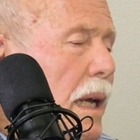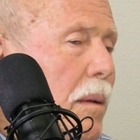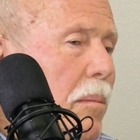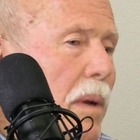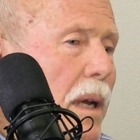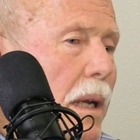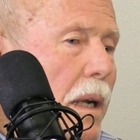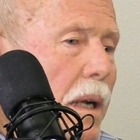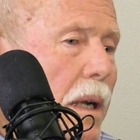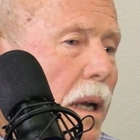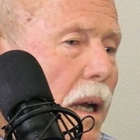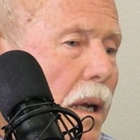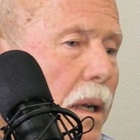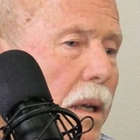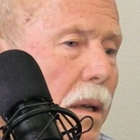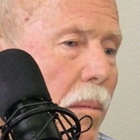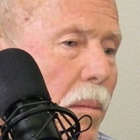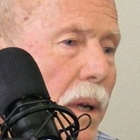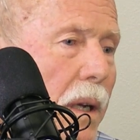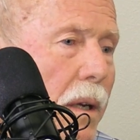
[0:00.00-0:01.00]
He made a
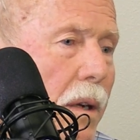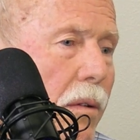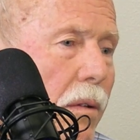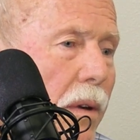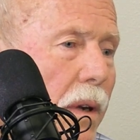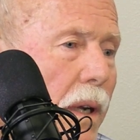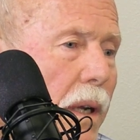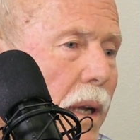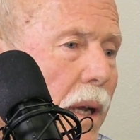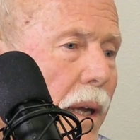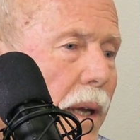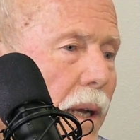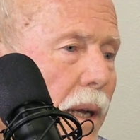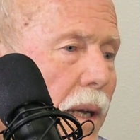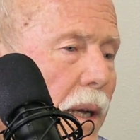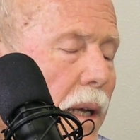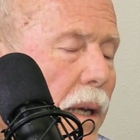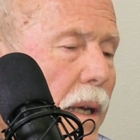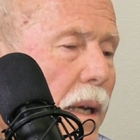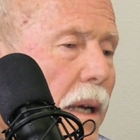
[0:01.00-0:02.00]
documentary
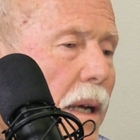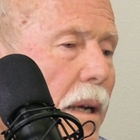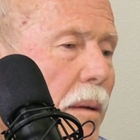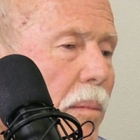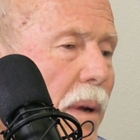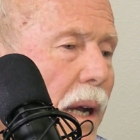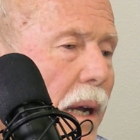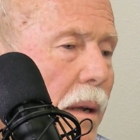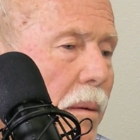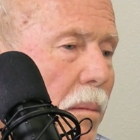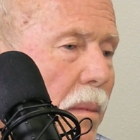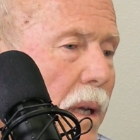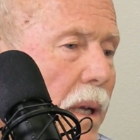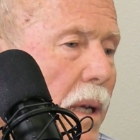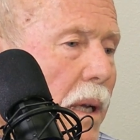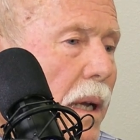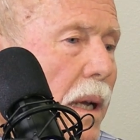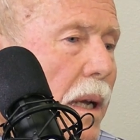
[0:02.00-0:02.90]
about me